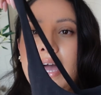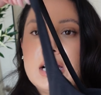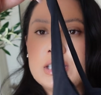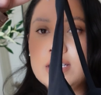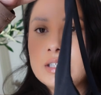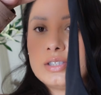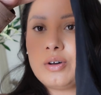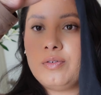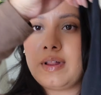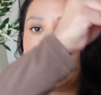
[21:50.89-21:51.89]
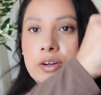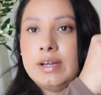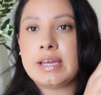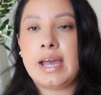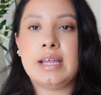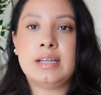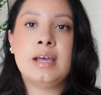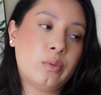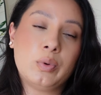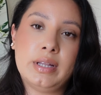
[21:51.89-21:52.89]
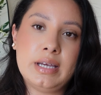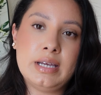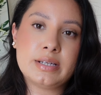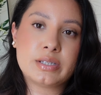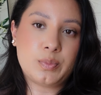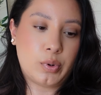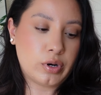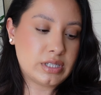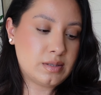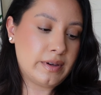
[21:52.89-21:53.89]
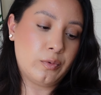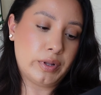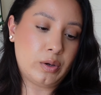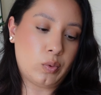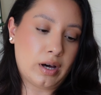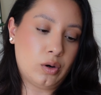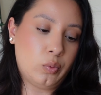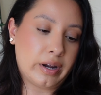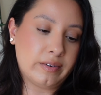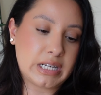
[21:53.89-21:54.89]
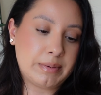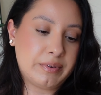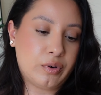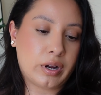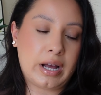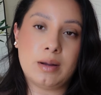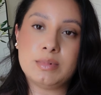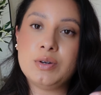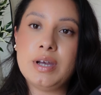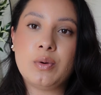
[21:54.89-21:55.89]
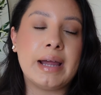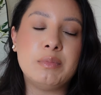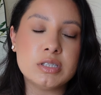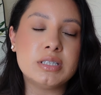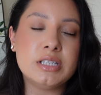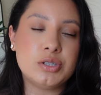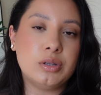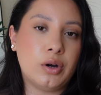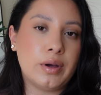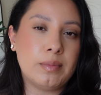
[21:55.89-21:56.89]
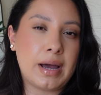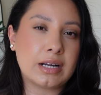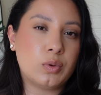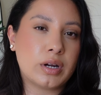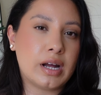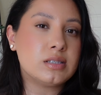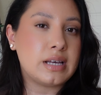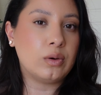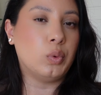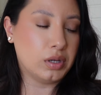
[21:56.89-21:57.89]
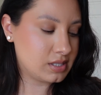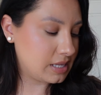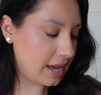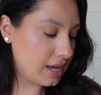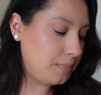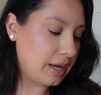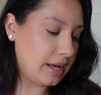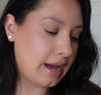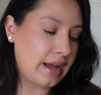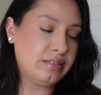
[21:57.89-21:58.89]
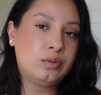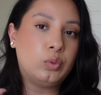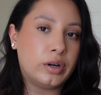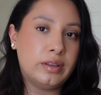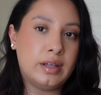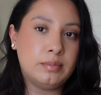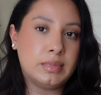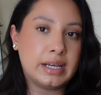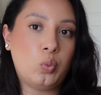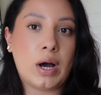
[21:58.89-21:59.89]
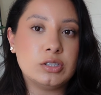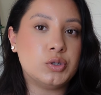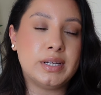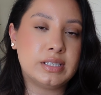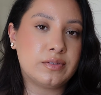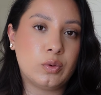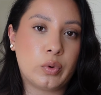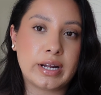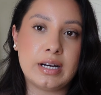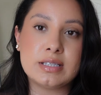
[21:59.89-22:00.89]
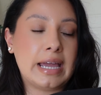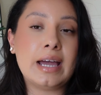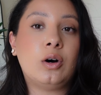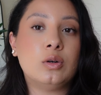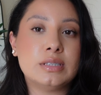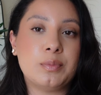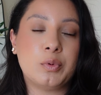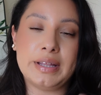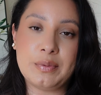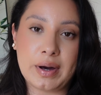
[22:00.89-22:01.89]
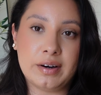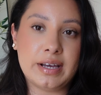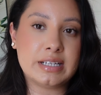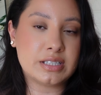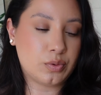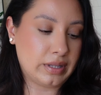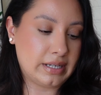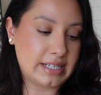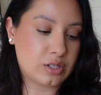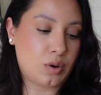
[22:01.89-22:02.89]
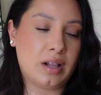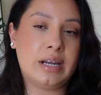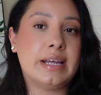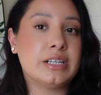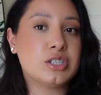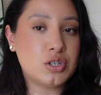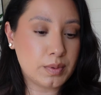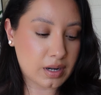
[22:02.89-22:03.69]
I just think it's so flattering, and it really supports me really well, whatever type of workout I'm doing. I mostly do low impact workouts, I will say, but I've worn them like while doing different workouts. They hold up really well, and it's a really nice quality, and it's super